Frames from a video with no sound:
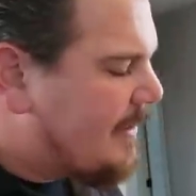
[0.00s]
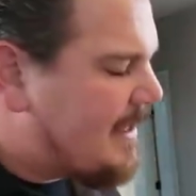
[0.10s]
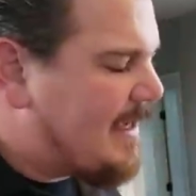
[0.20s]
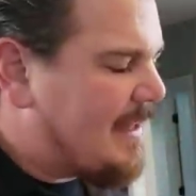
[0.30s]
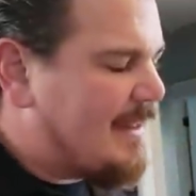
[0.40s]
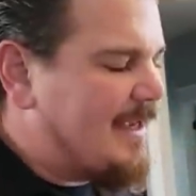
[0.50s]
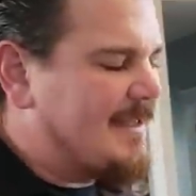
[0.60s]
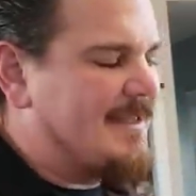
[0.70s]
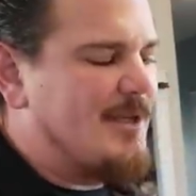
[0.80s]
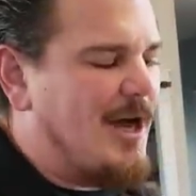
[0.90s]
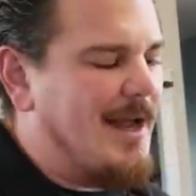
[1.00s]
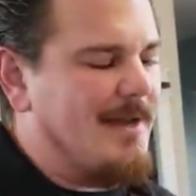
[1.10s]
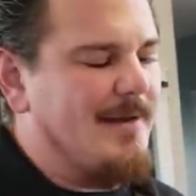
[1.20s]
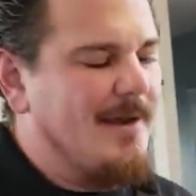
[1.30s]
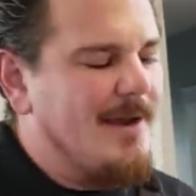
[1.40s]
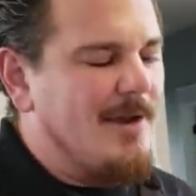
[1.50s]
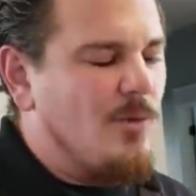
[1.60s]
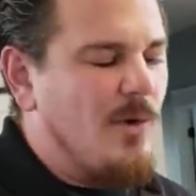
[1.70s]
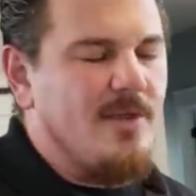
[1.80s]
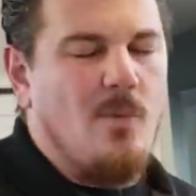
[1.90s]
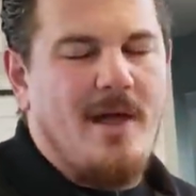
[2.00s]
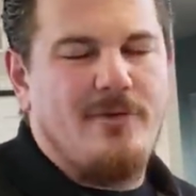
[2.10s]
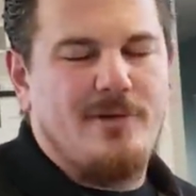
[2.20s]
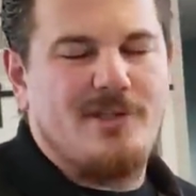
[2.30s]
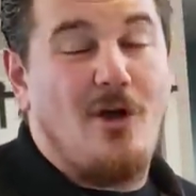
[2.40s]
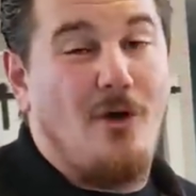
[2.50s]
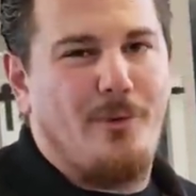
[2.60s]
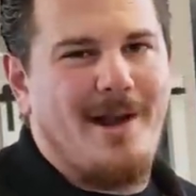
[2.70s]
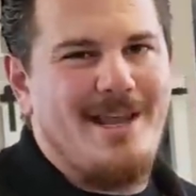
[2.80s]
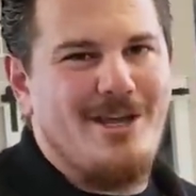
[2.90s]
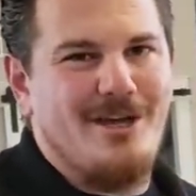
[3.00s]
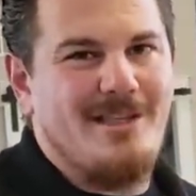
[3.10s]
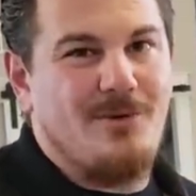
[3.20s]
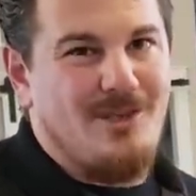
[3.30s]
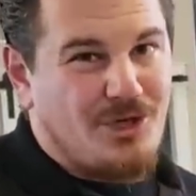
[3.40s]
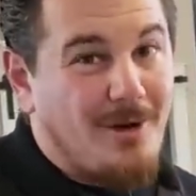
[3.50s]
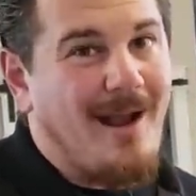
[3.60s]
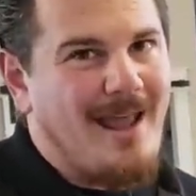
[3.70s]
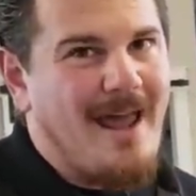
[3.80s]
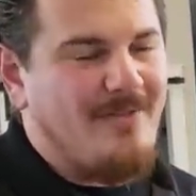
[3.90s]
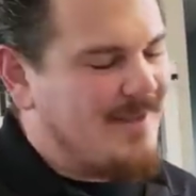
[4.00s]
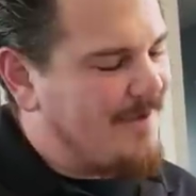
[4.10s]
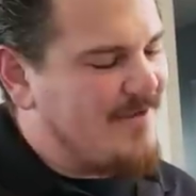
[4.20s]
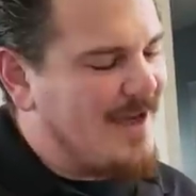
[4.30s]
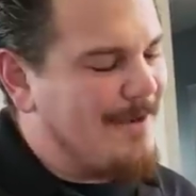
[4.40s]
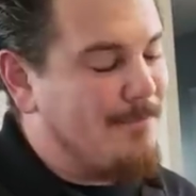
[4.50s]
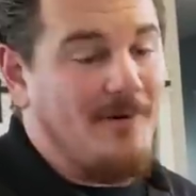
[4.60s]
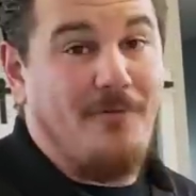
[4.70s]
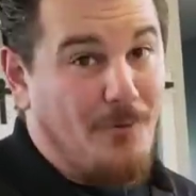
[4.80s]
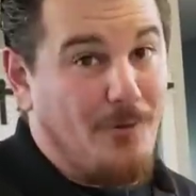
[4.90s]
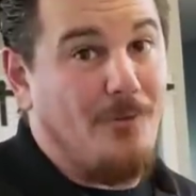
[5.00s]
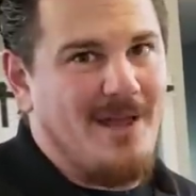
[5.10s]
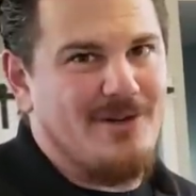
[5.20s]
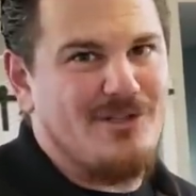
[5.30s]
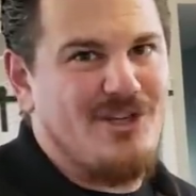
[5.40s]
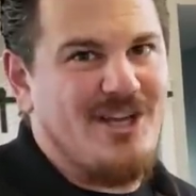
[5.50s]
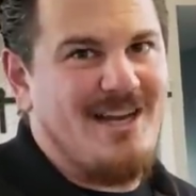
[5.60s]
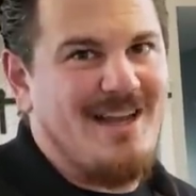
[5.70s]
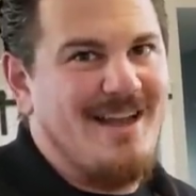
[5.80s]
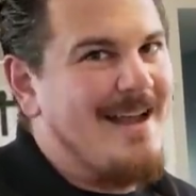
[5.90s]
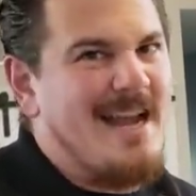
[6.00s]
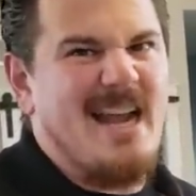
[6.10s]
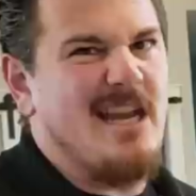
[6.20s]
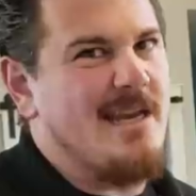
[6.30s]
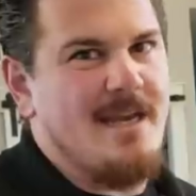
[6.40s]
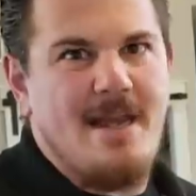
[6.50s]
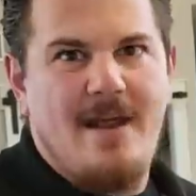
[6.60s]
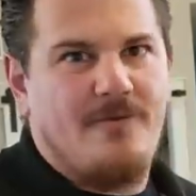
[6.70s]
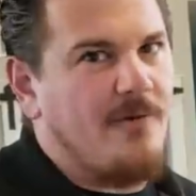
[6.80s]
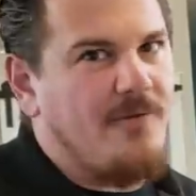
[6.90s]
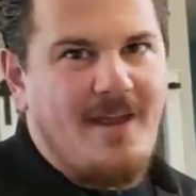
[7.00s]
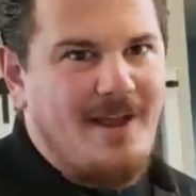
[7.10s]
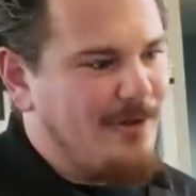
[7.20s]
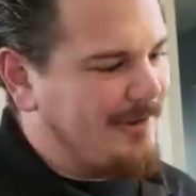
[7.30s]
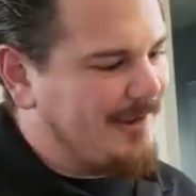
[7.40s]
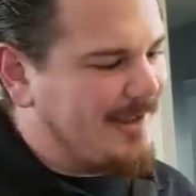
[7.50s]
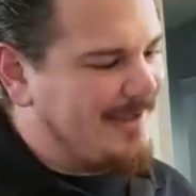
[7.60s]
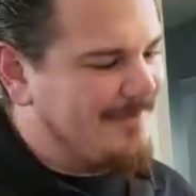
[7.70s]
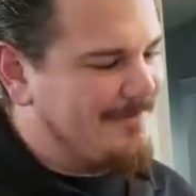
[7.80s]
to get things done when the weather is already good, so we try to have stuff done before the weweather's good, and it never fails.